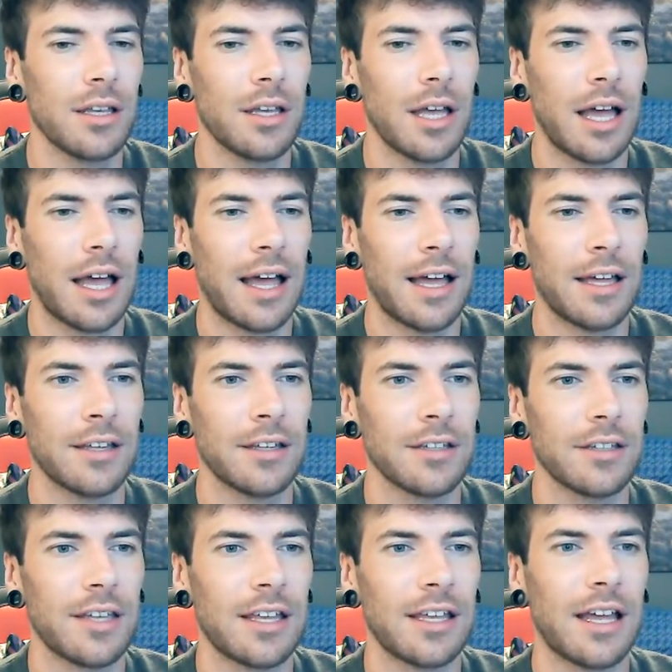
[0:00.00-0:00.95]

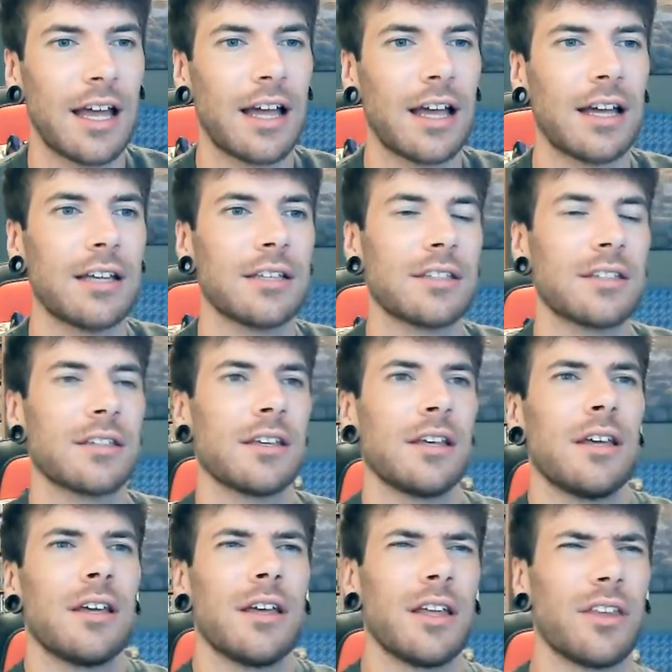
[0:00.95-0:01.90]
and they had
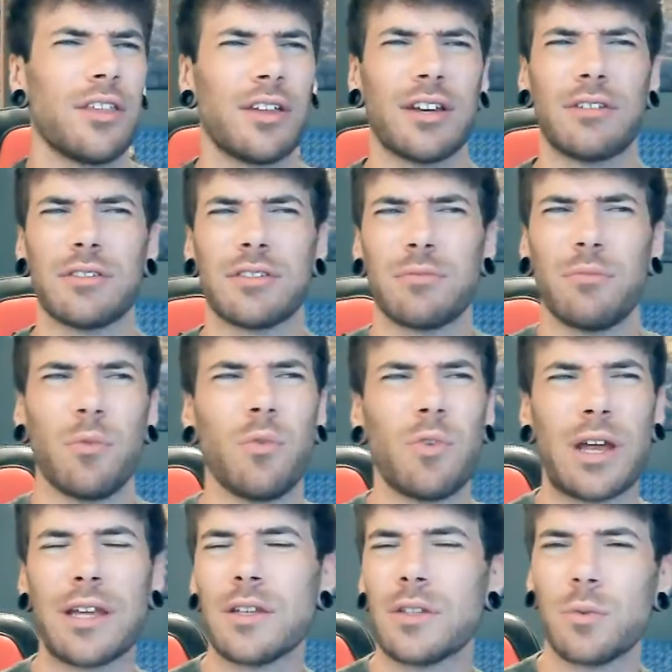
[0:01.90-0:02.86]
I think there was some
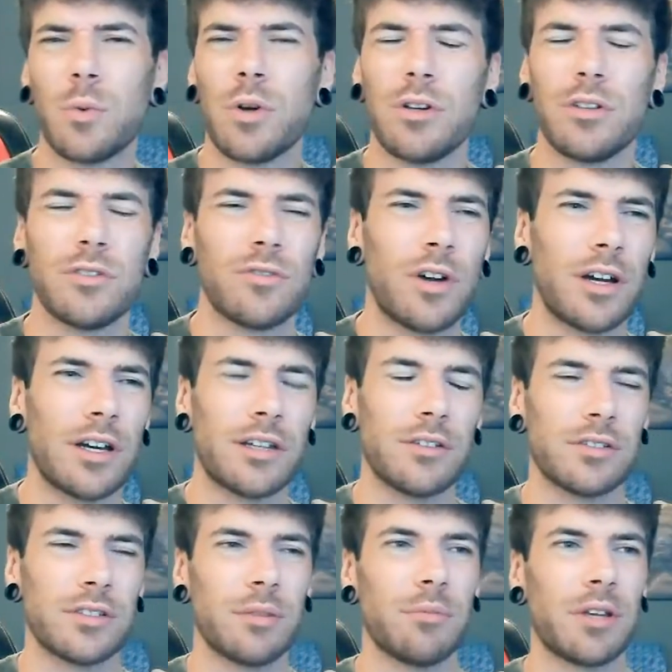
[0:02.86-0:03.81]
Wayne's World ride or
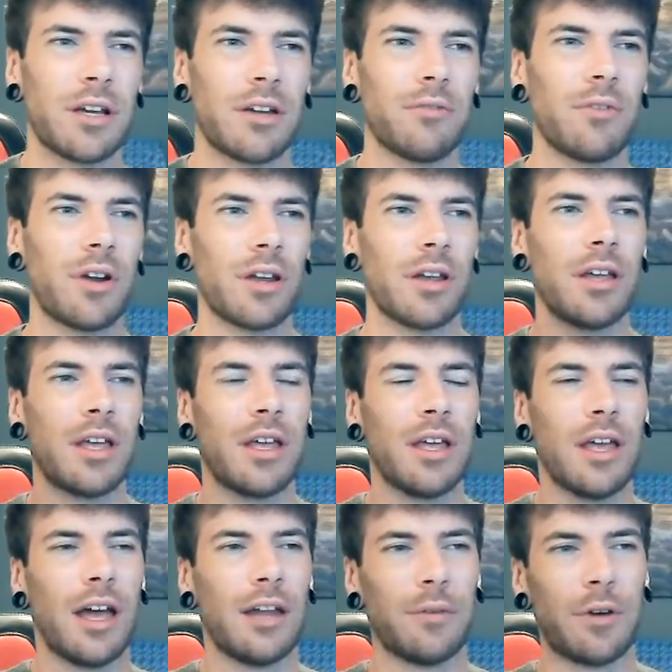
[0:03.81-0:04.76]
something. I'm right,
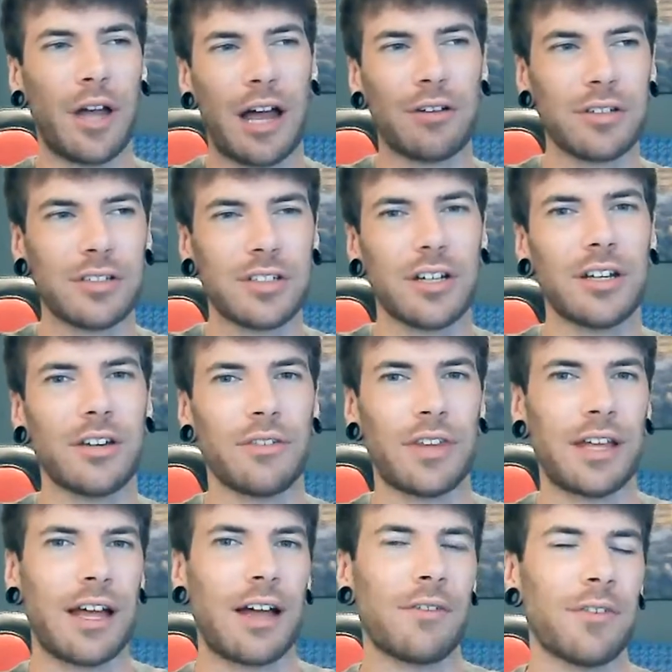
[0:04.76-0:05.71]
but outside of it,
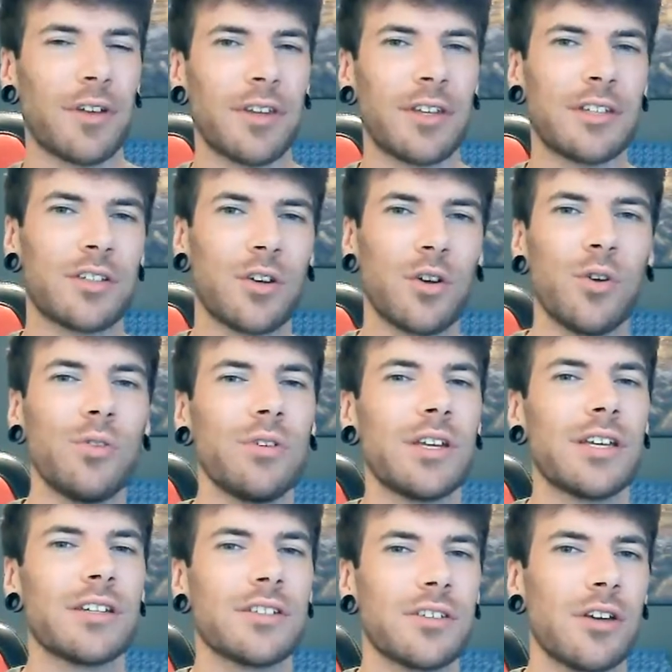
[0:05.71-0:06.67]
they have like these
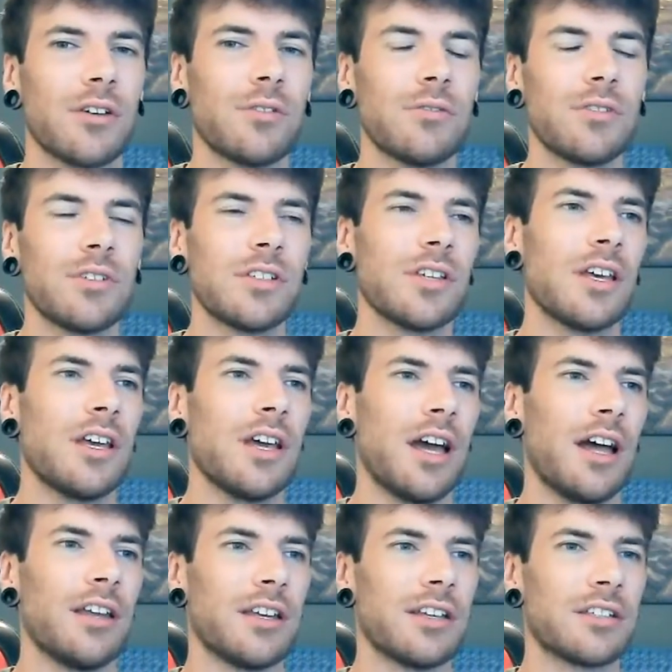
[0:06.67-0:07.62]
cooling zones,
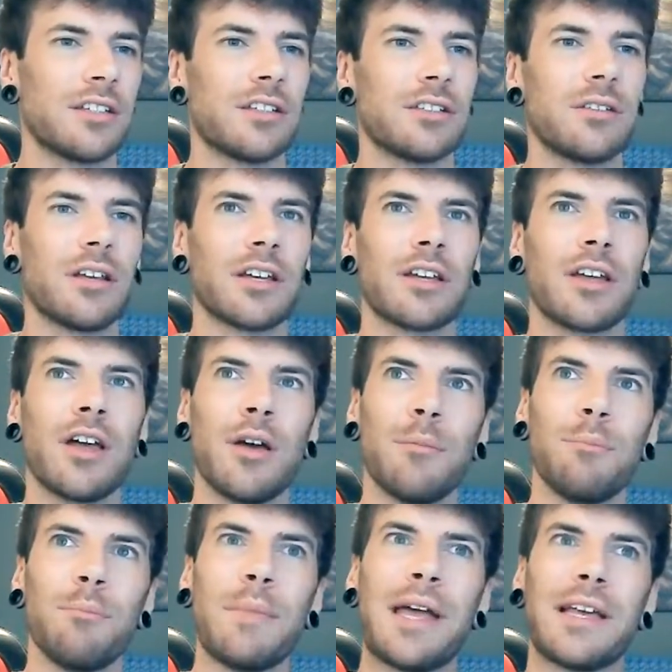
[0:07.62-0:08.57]
and it's just like
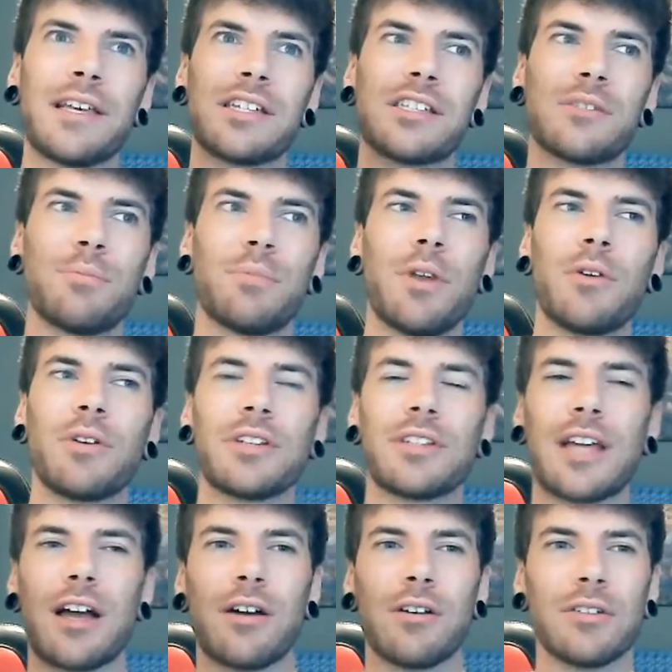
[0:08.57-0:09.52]
mist blowing
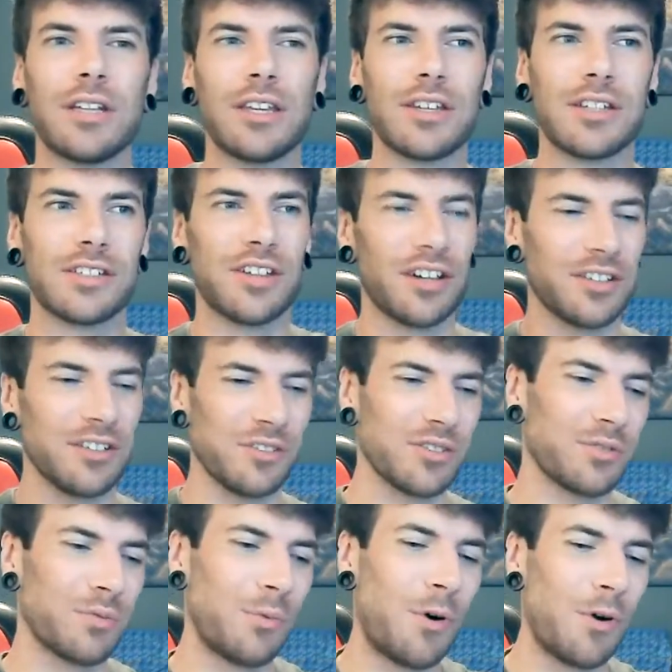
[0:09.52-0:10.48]
down either side, and you
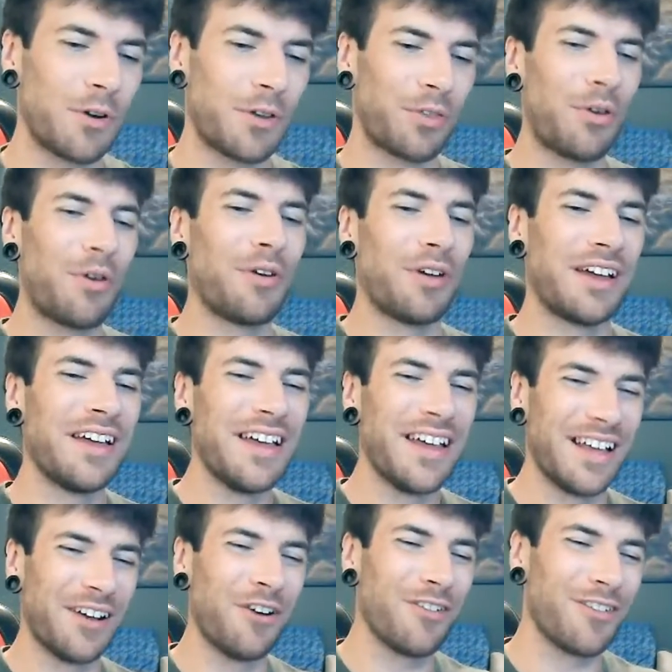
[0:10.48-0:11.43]
just walk through it,
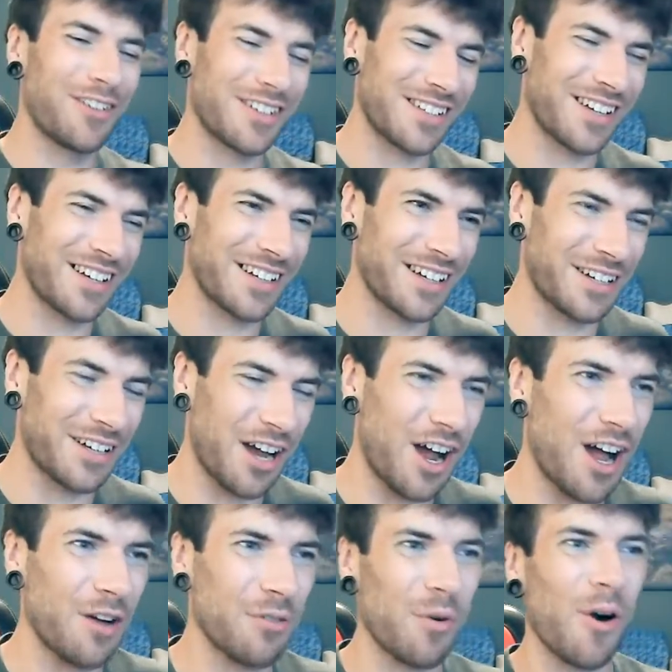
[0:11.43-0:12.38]
almost like a
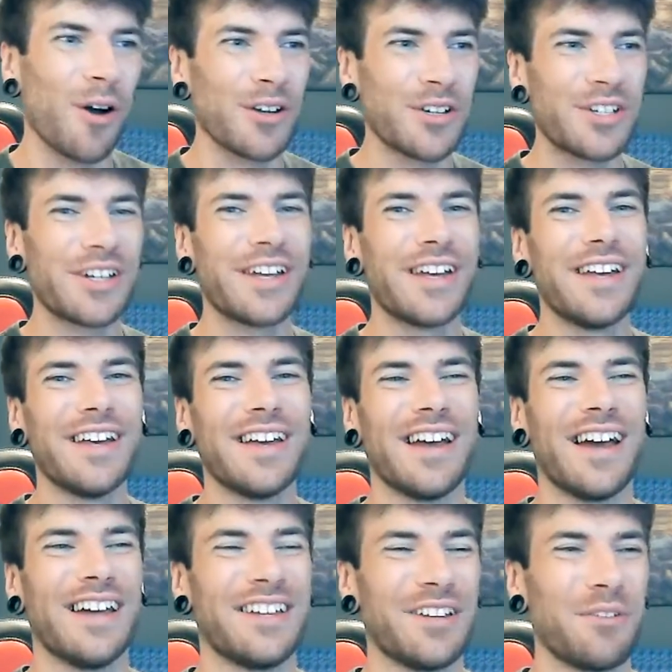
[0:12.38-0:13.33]
car wash,
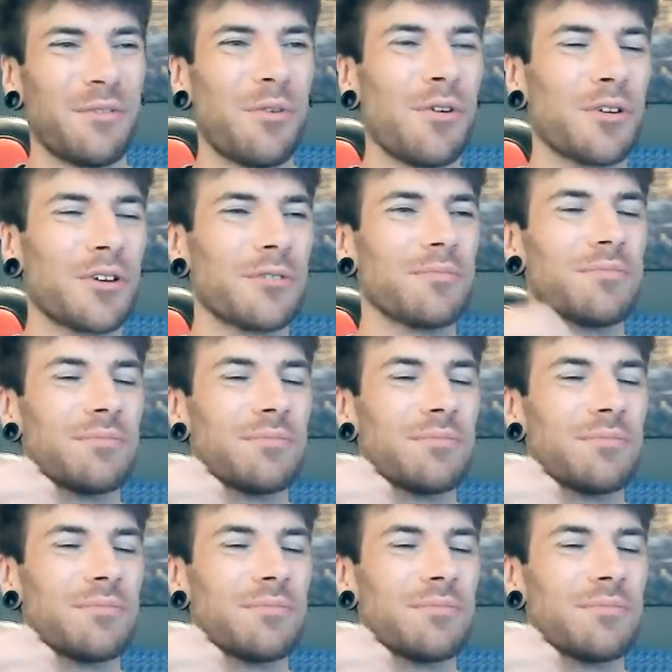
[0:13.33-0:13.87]
and you walk